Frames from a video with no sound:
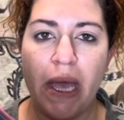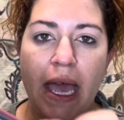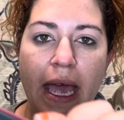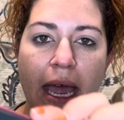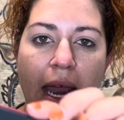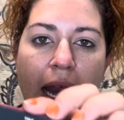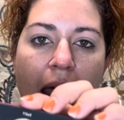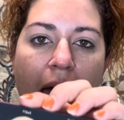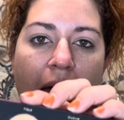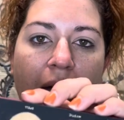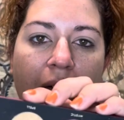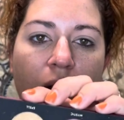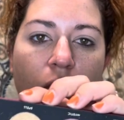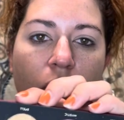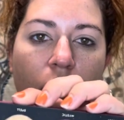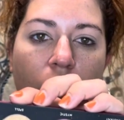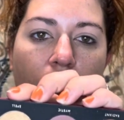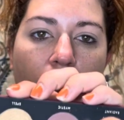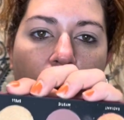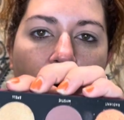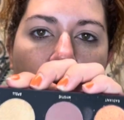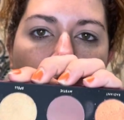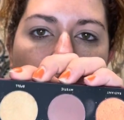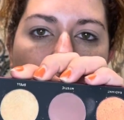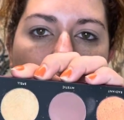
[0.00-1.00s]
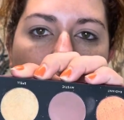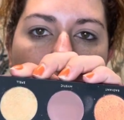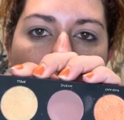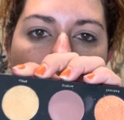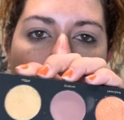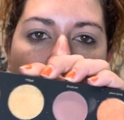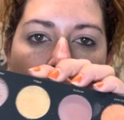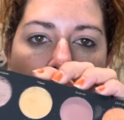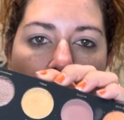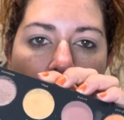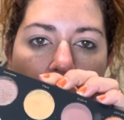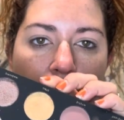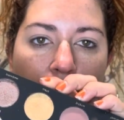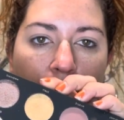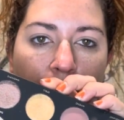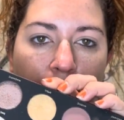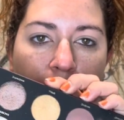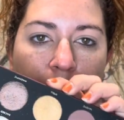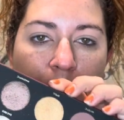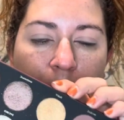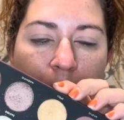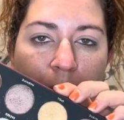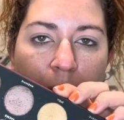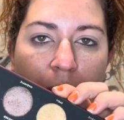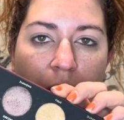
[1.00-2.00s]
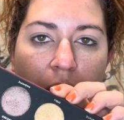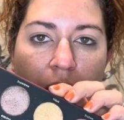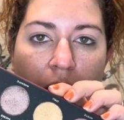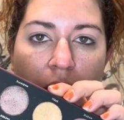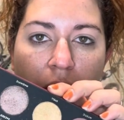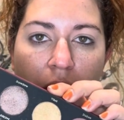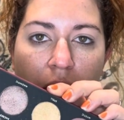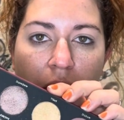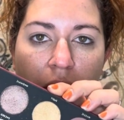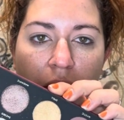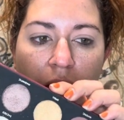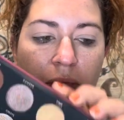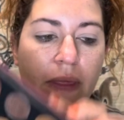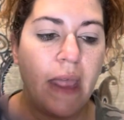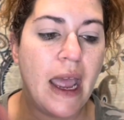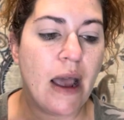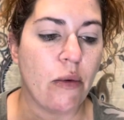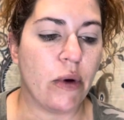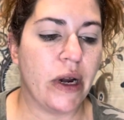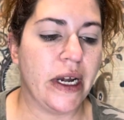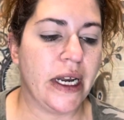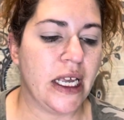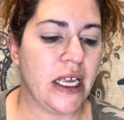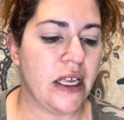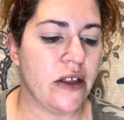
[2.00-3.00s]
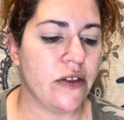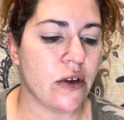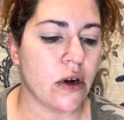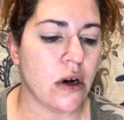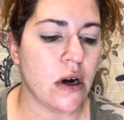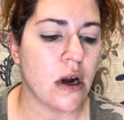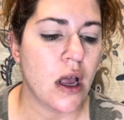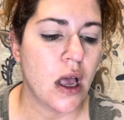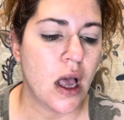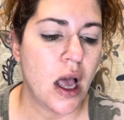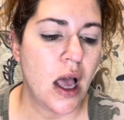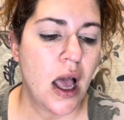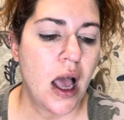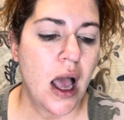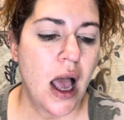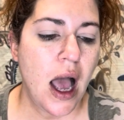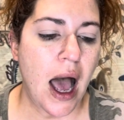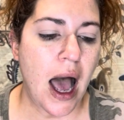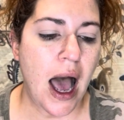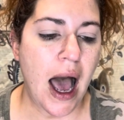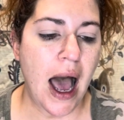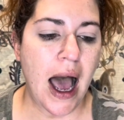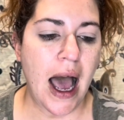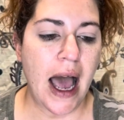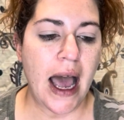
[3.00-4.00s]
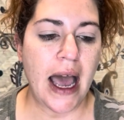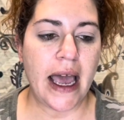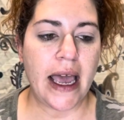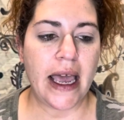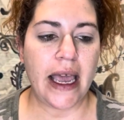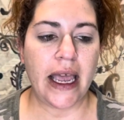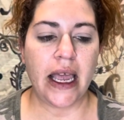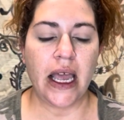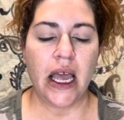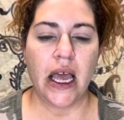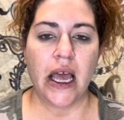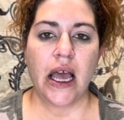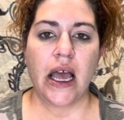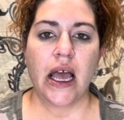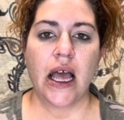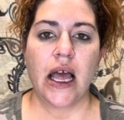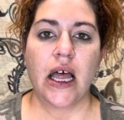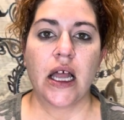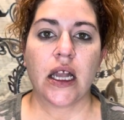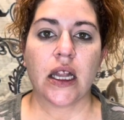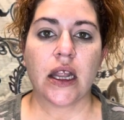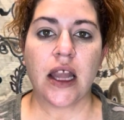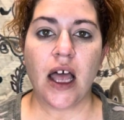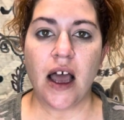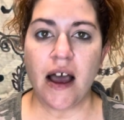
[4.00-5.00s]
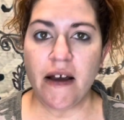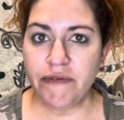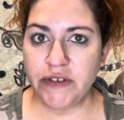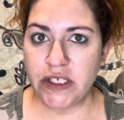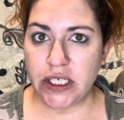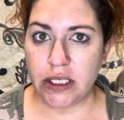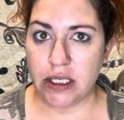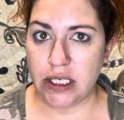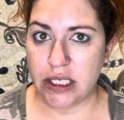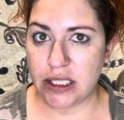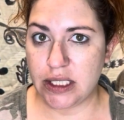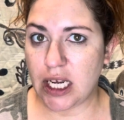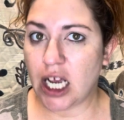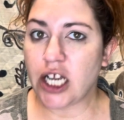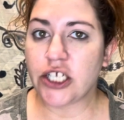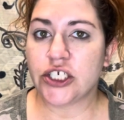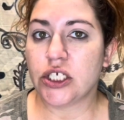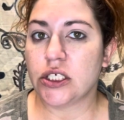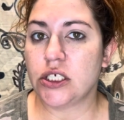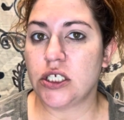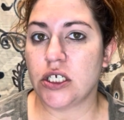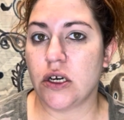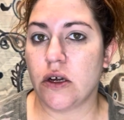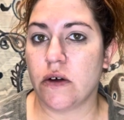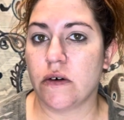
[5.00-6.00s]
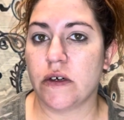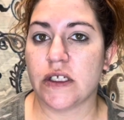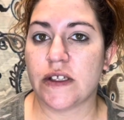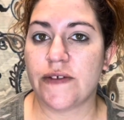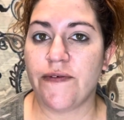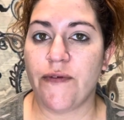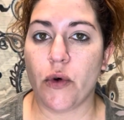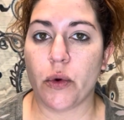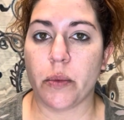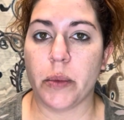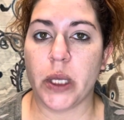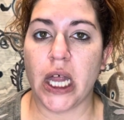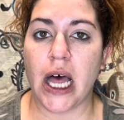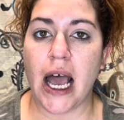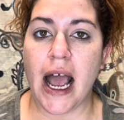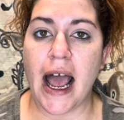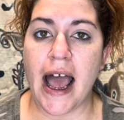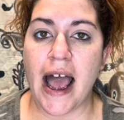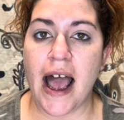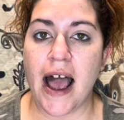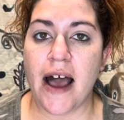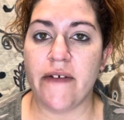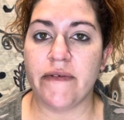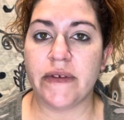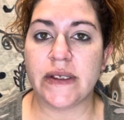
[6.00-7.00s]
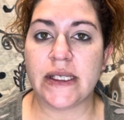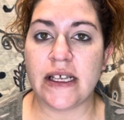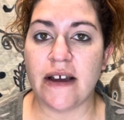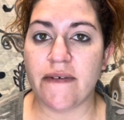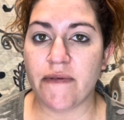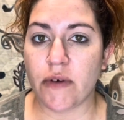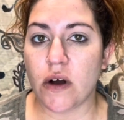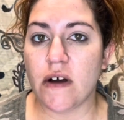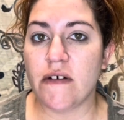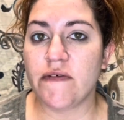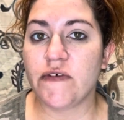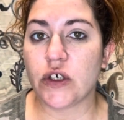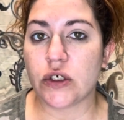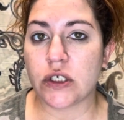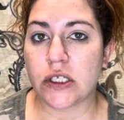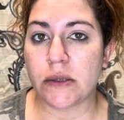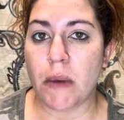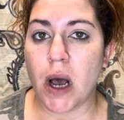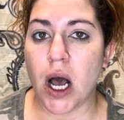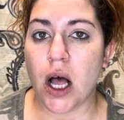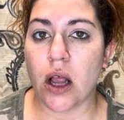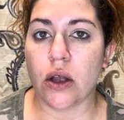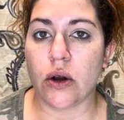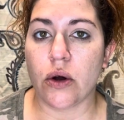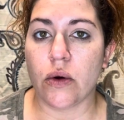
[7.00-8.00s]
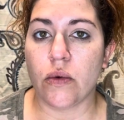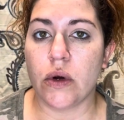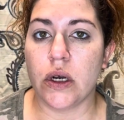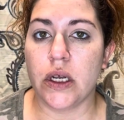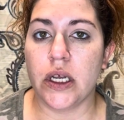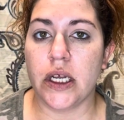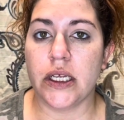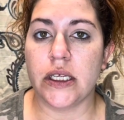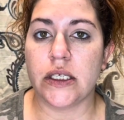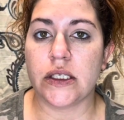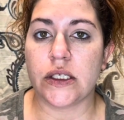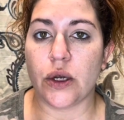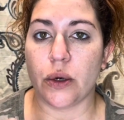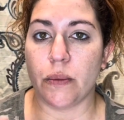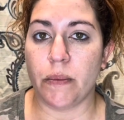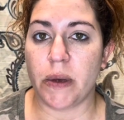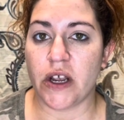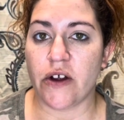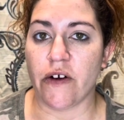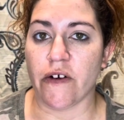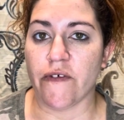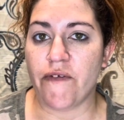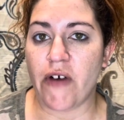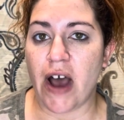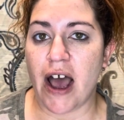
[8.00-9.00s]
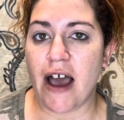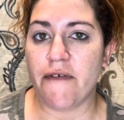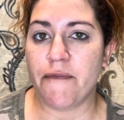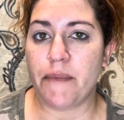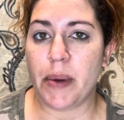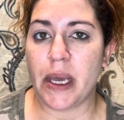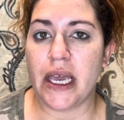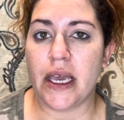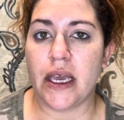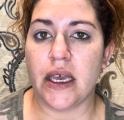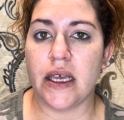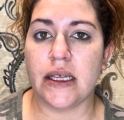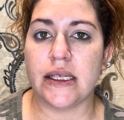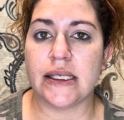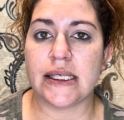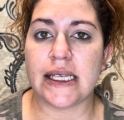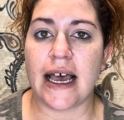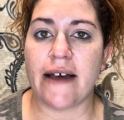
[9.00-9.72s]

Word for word: And I don't own um, that one either. I loved Natasha Denona's formula. I have several of her smaller ones, her bigger five pans.